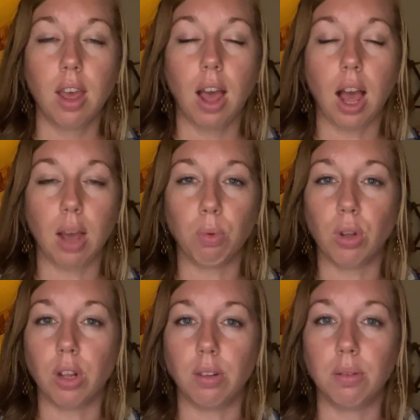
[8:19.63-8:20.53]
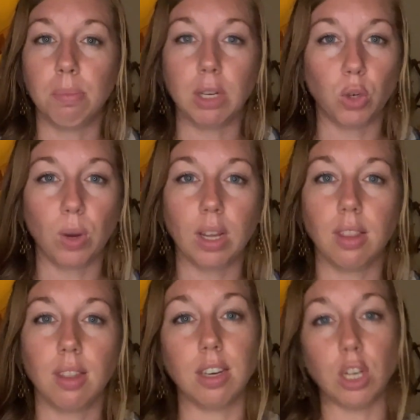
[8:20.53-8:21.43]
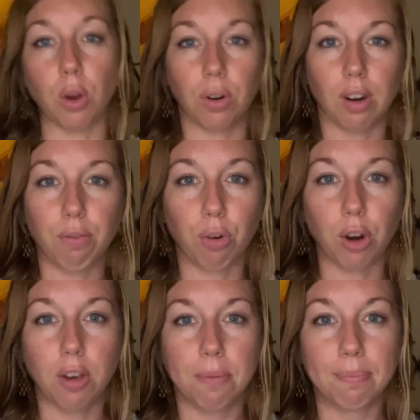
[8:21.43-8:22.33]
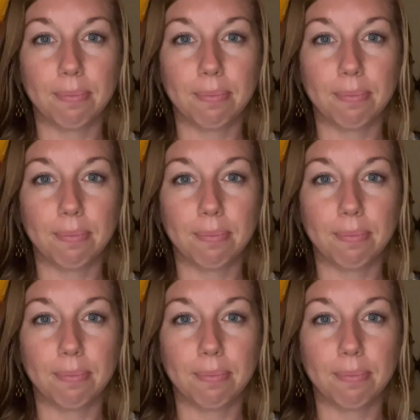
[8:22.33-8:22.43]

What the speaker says: I will be doing the deodorant for you.